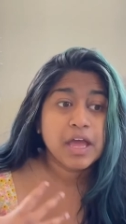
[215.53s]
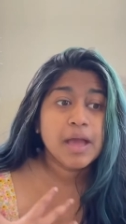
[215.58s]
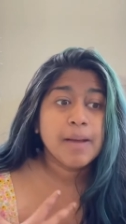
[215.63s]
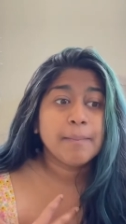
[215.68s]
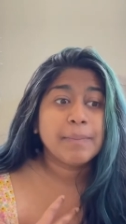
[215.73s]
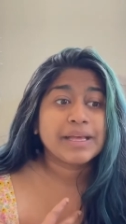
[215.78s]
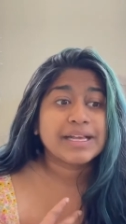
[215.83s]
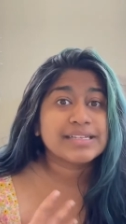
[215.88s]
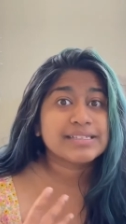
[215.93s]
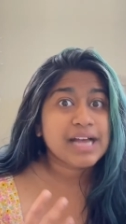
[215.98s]

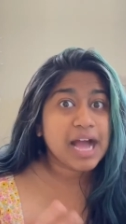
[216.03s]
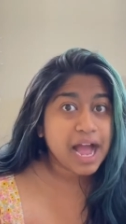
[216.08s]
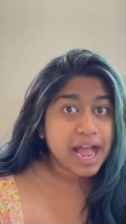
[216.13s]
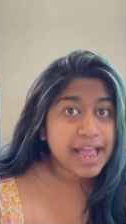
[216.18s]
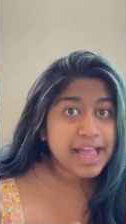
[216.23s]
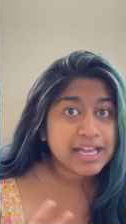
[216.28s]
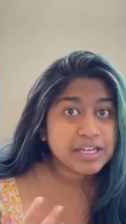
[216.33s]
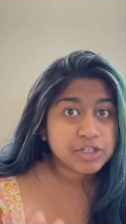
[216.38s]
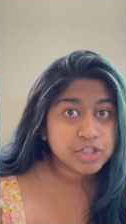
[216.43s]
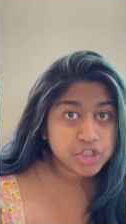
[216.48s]
because I
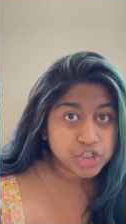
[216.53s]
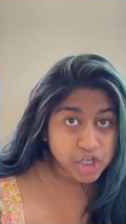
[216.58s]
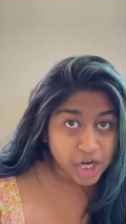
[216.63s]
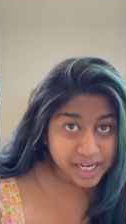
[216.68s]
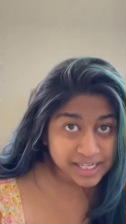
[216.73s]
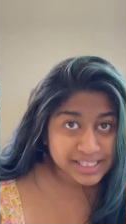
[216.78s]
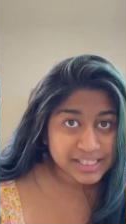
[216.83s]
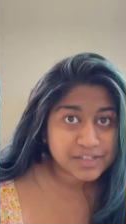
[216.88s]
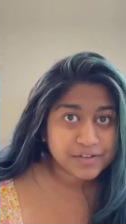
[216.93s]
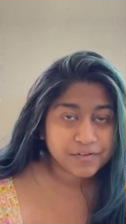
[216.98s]
had
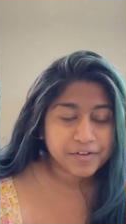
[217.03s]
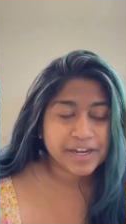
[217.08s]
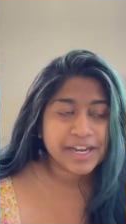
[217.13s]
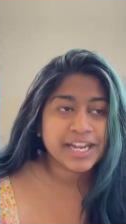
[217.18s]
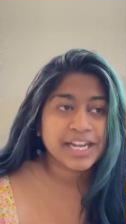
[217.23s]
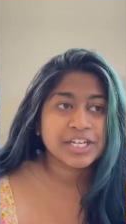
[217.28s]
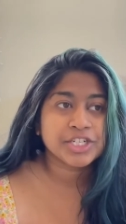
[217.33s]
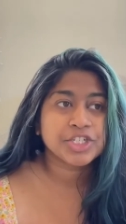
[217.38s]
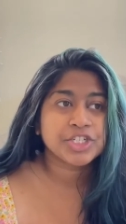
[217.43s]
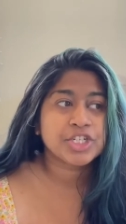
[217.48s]
just
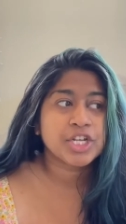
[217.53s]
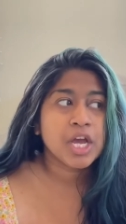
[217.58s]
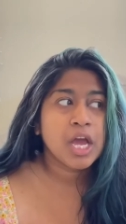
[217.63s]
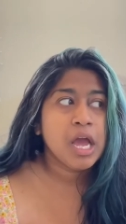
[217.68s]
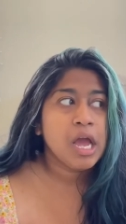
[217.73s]
finished